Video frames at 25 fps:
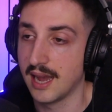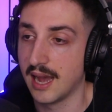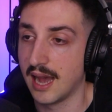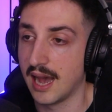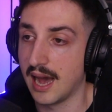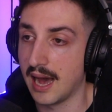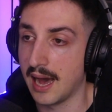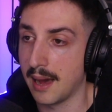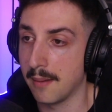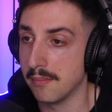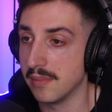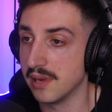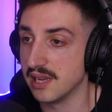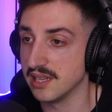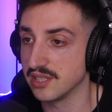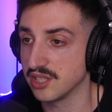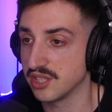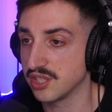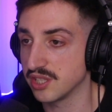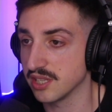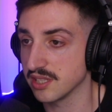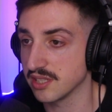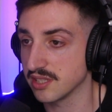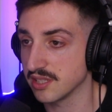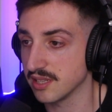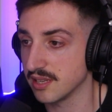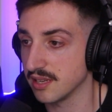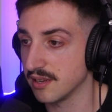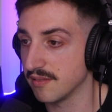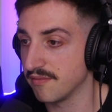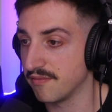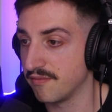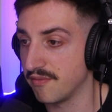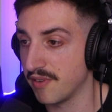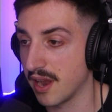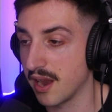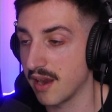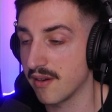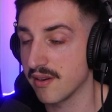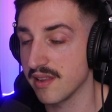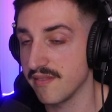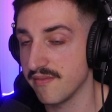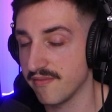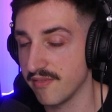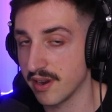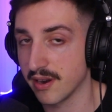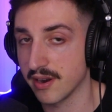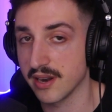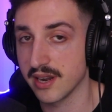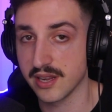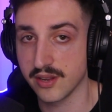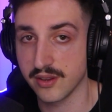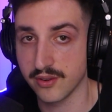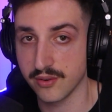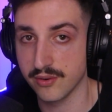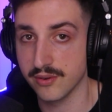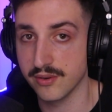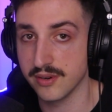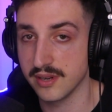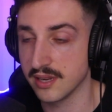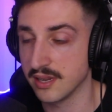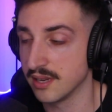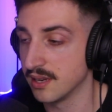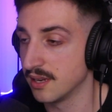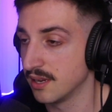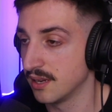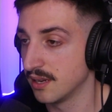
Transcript: It's just a very good,